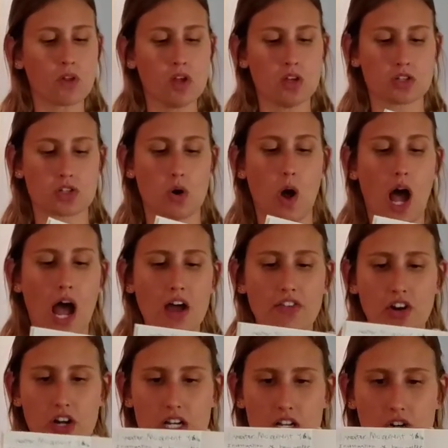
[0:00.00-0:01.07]
So I've
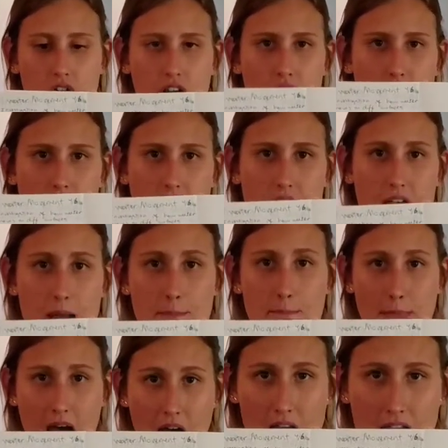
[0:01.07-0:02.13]
already created it in
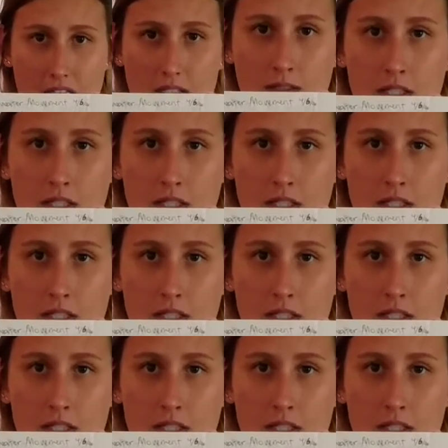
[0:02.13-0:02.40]
mine.